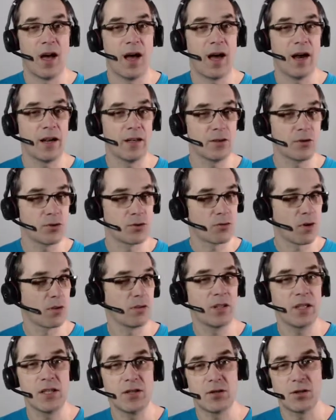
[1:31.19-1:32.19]
I
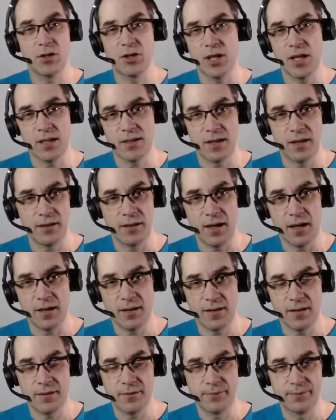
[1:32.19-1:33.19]
strongly suggest it,
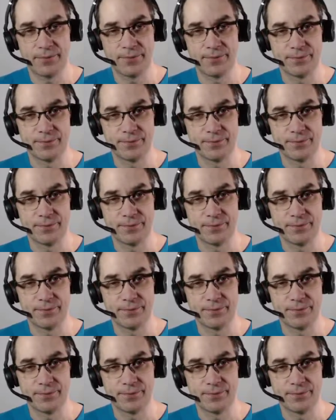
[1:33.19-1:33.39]
guys.